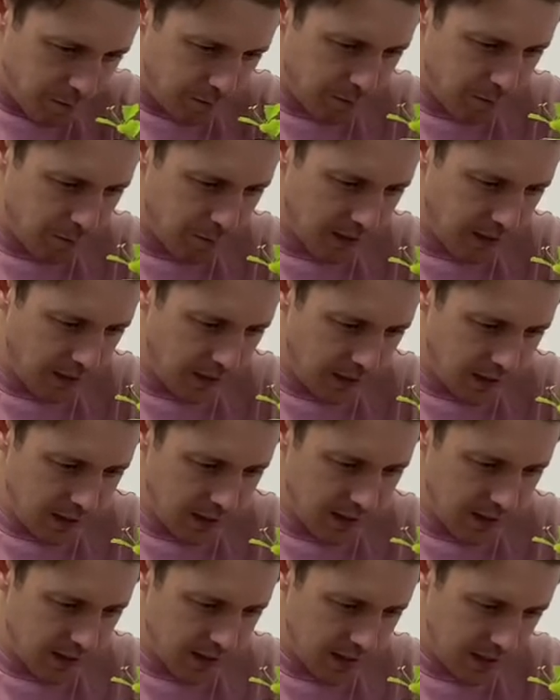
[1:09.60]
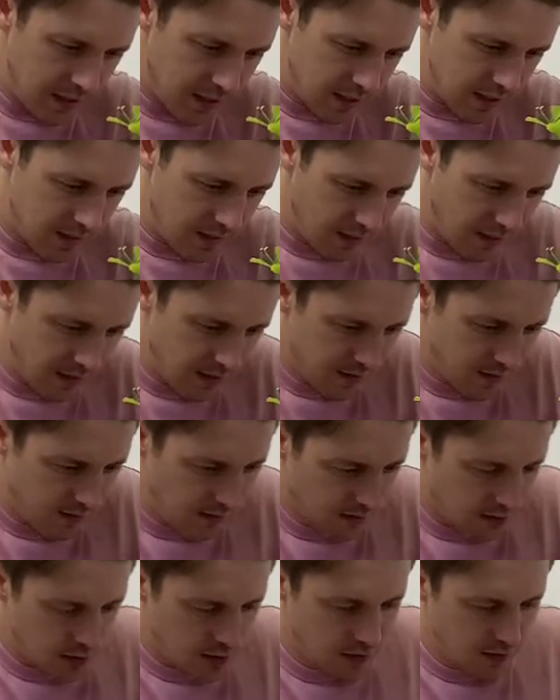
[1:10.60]
but that's
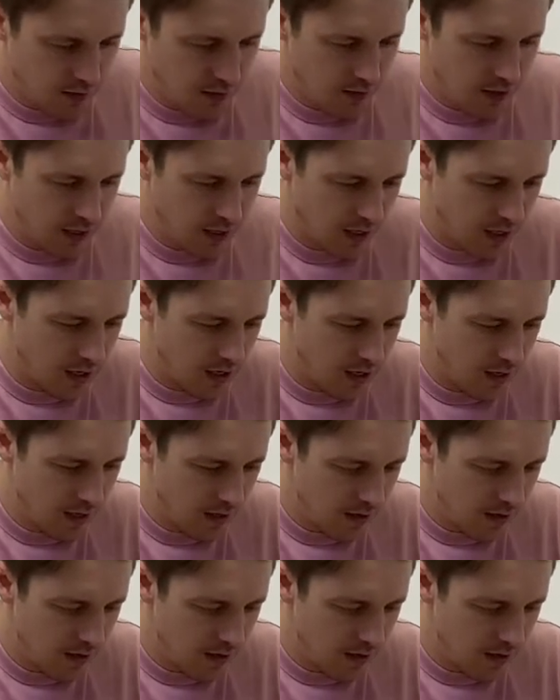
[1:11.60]
actually okay